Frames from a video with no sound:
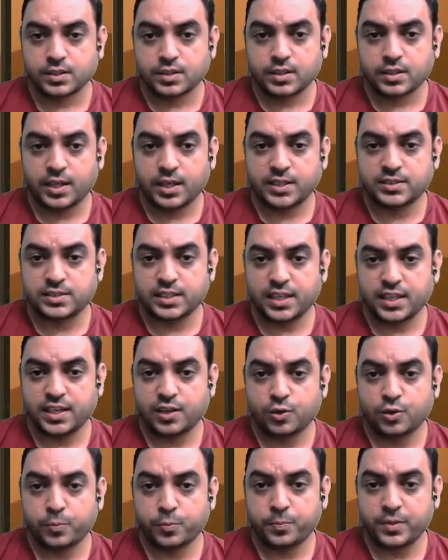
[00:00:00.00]
let's say,
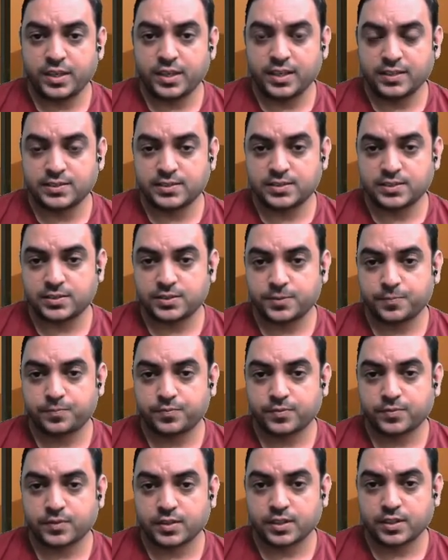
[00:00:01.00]
rupees
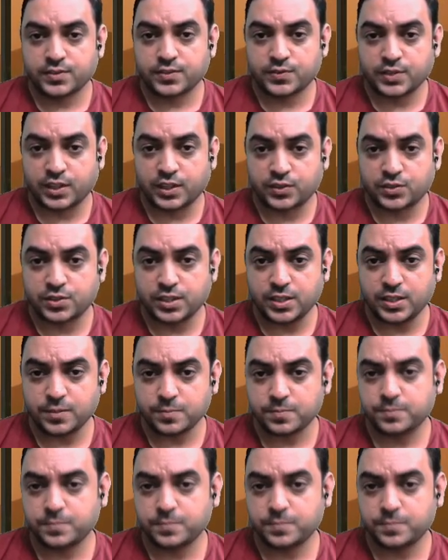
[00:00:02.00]
60,